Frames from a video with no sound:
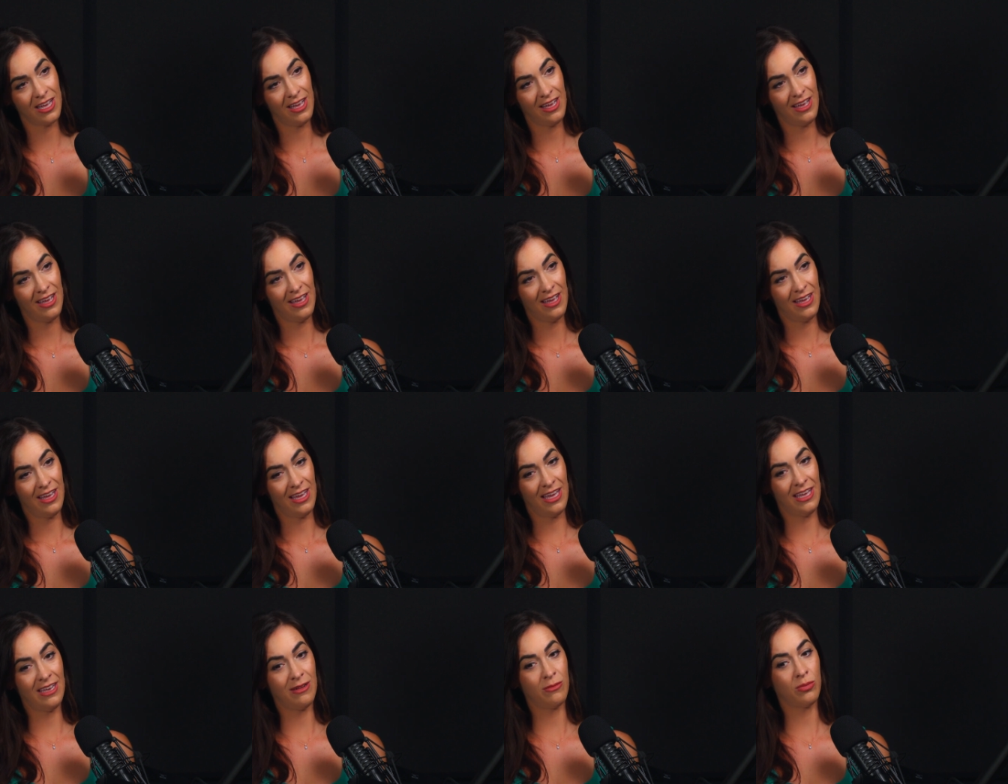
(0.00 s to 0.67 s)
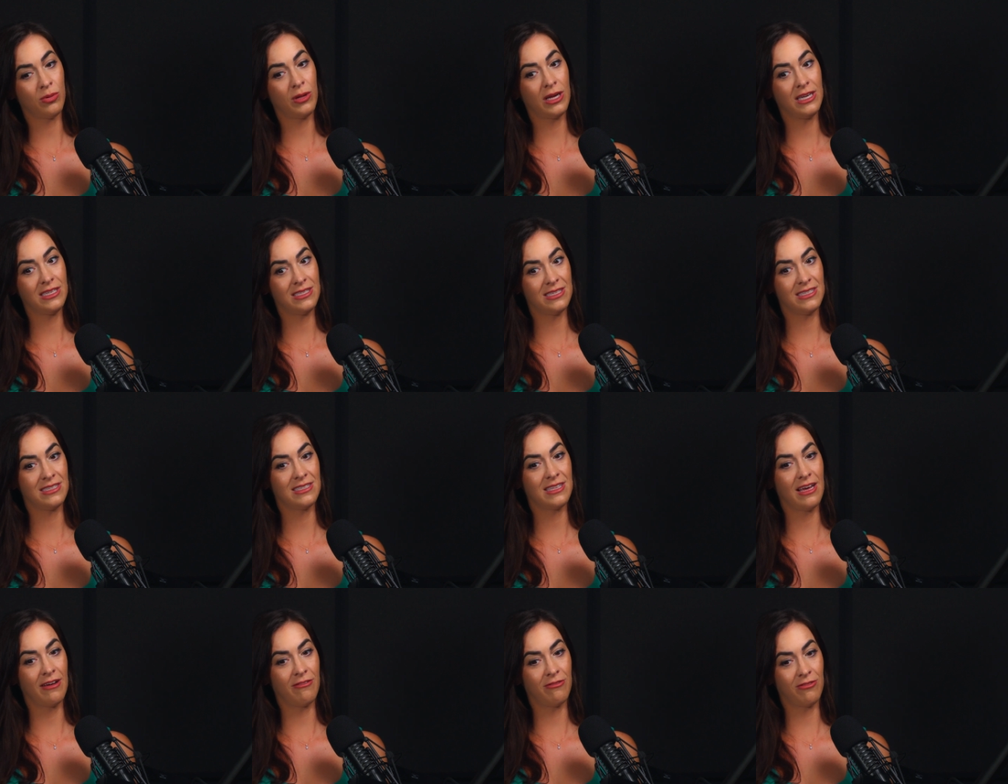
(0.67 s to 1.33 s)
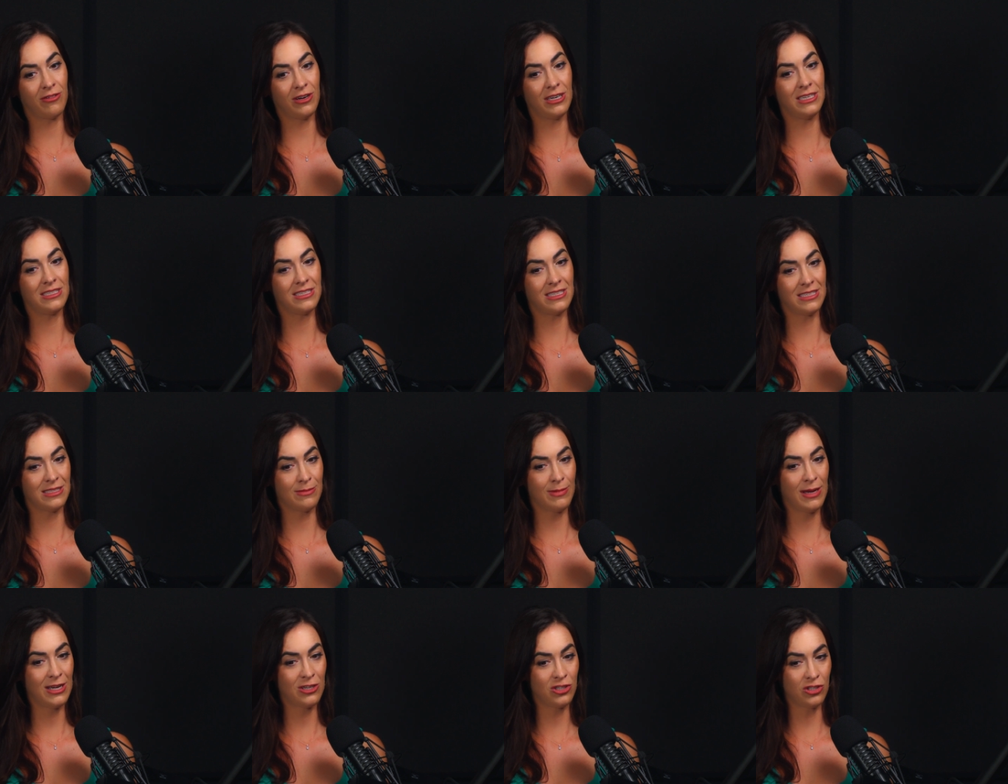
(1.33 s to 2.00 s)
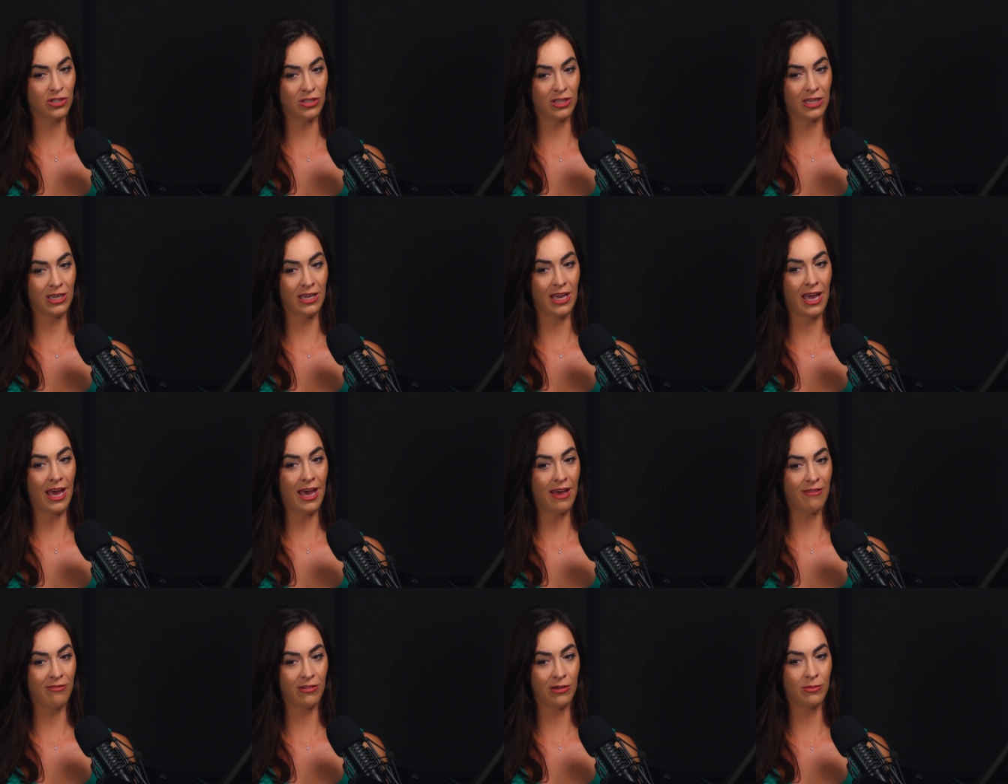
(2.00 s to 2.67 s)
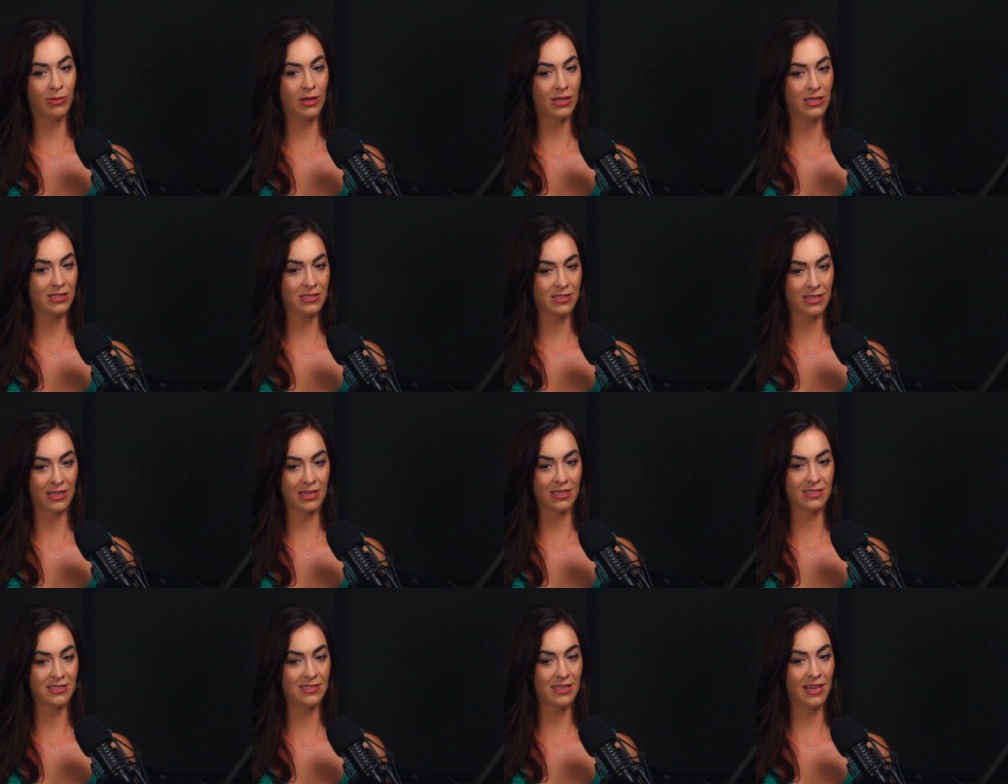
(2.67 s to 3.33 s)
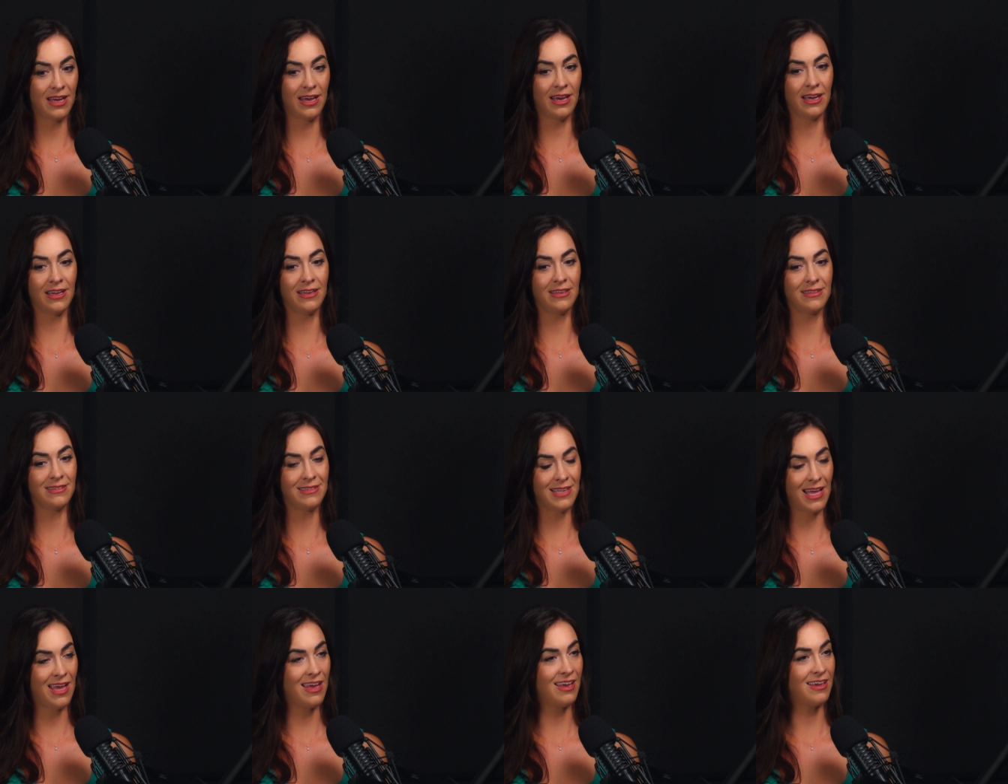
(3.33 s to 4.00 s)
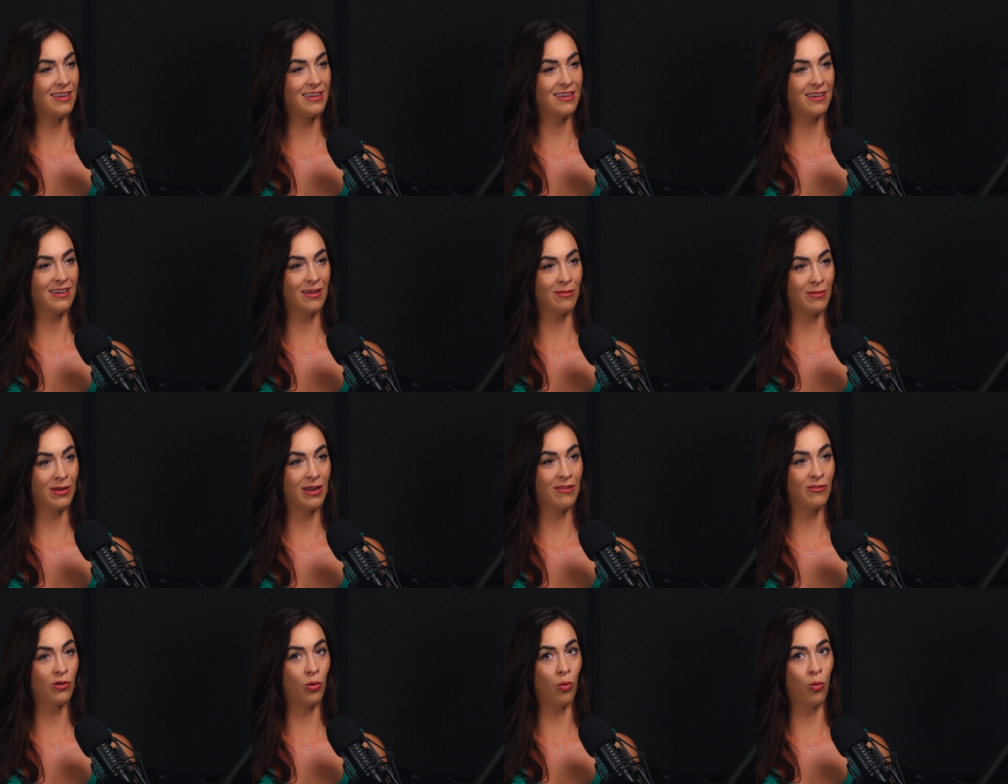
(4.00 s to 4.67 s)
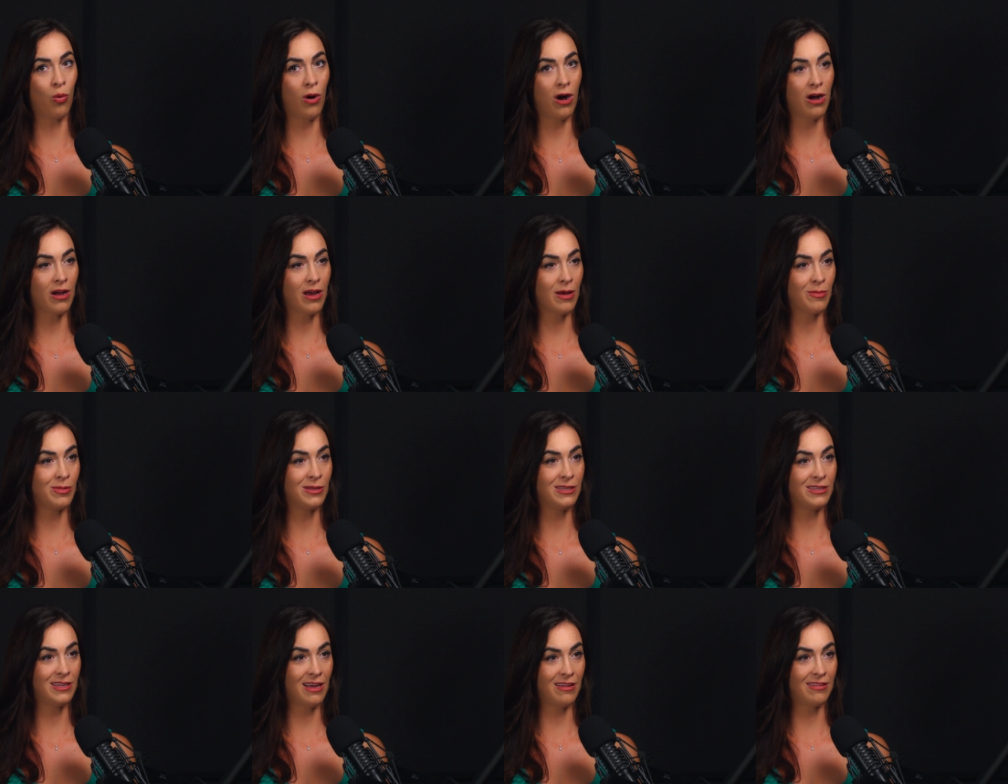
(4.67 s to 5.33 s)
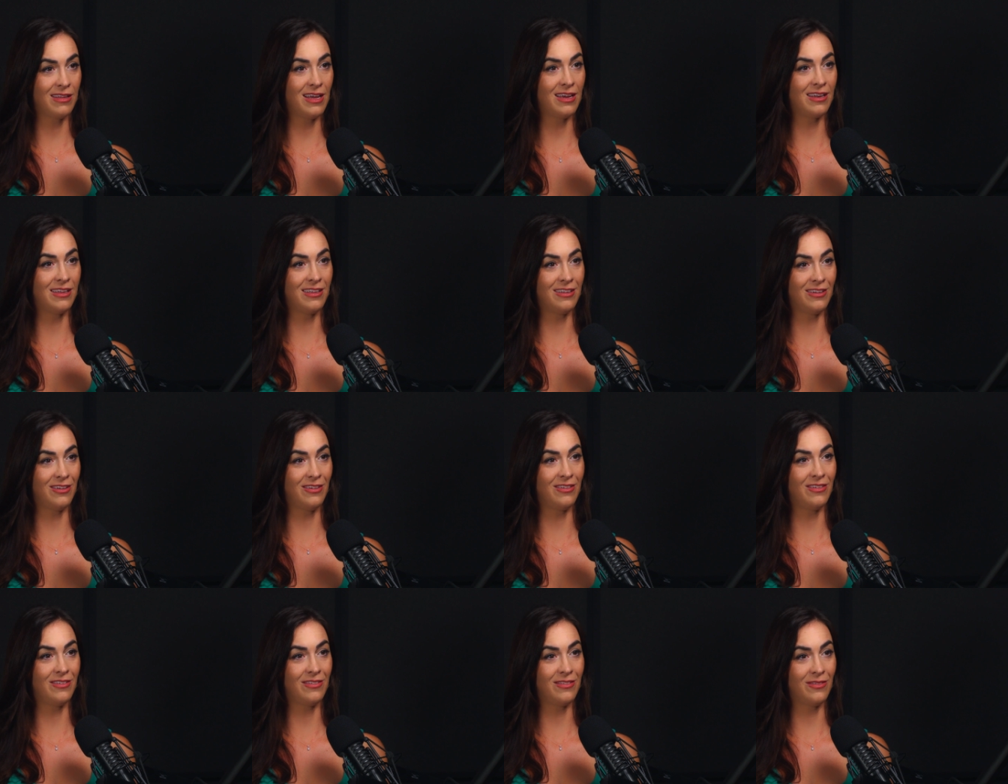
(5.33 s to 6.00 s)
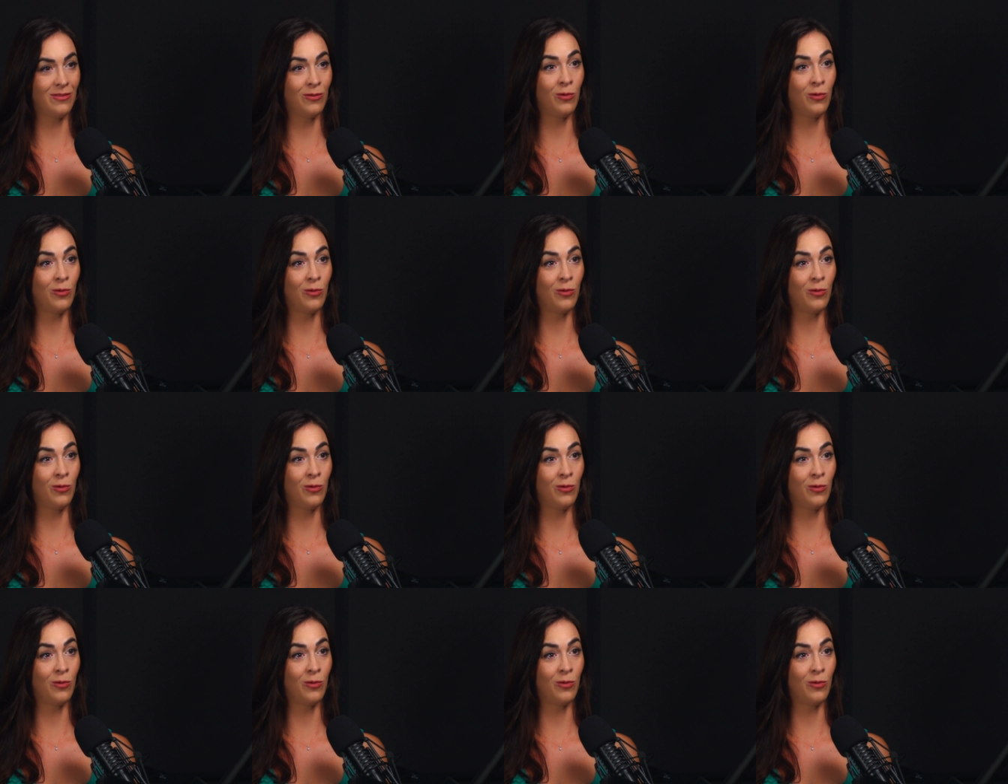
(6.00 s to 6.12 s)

Mm-hmm. In places that freeze, especially, everybody's going to say, dang, I'm going to have to walk up and down that hill